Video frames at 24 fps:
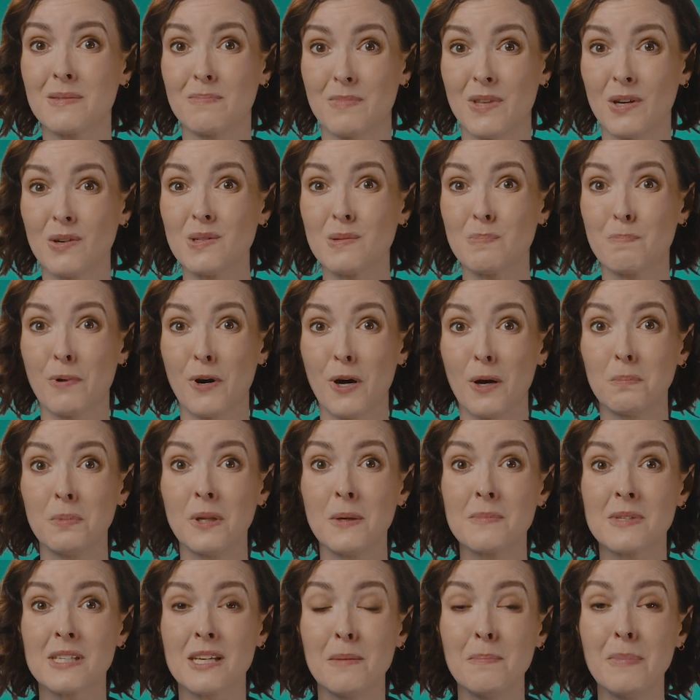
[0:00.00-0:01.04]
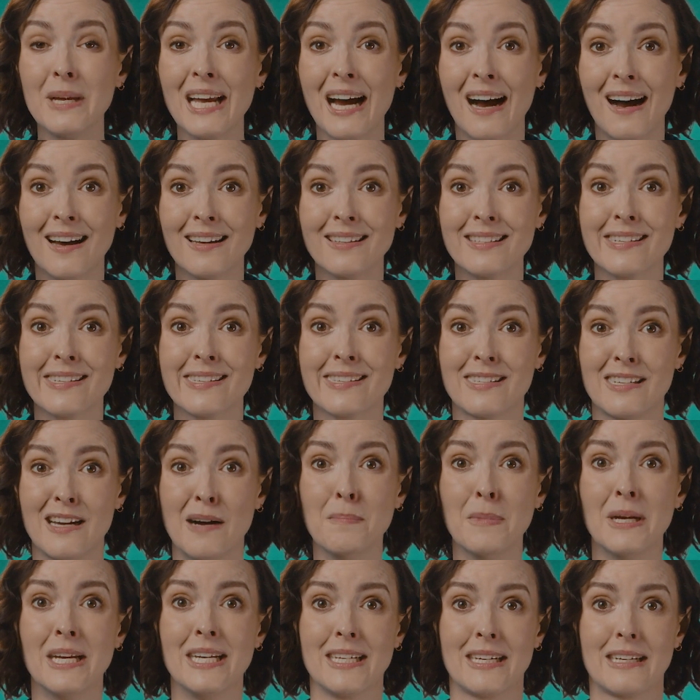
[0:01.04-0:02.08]
those problems can be hard to
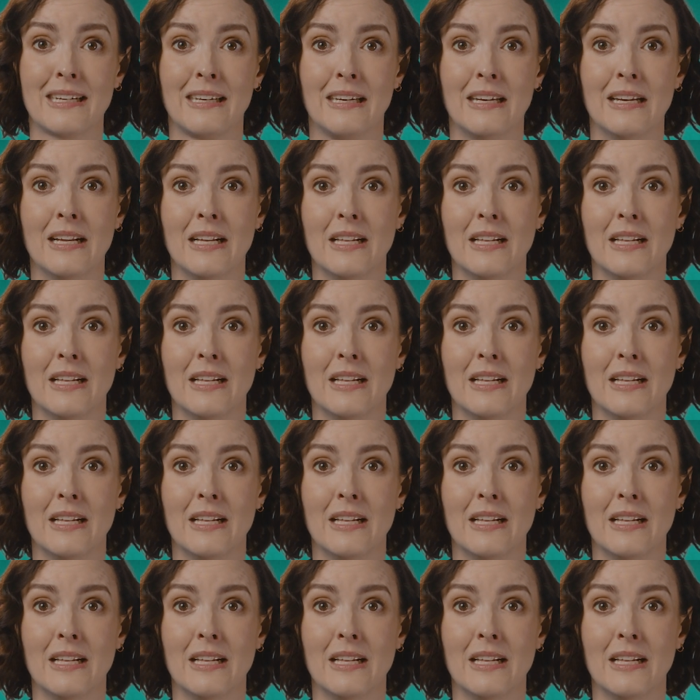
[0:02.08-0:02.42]
stomach,